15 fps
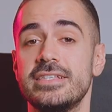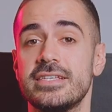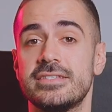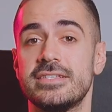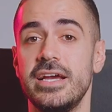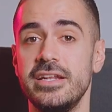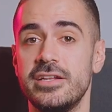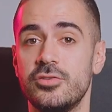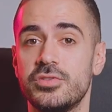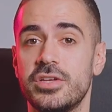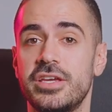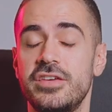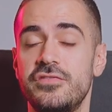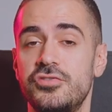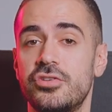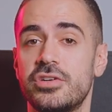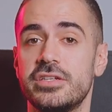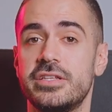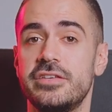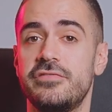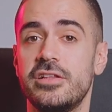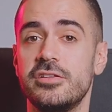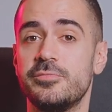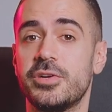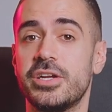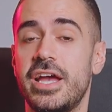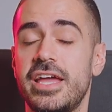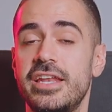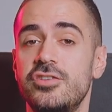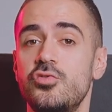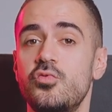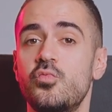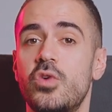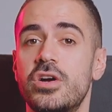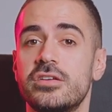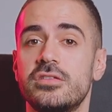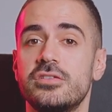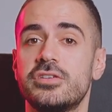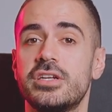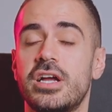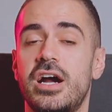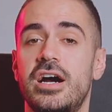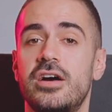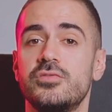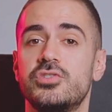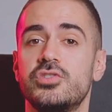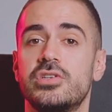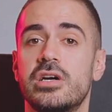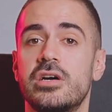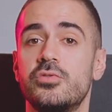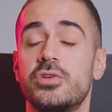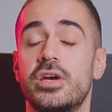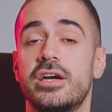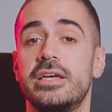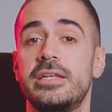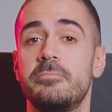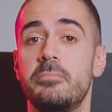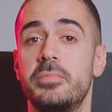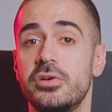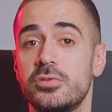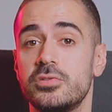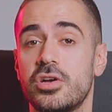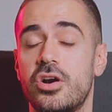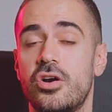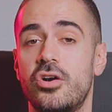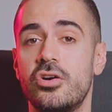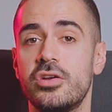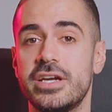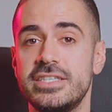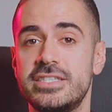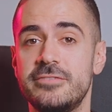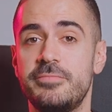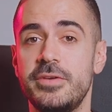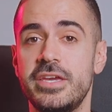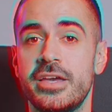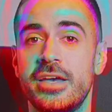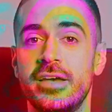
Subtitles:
As a side note, if you are a developer and you want to learn how to code and build on ICP,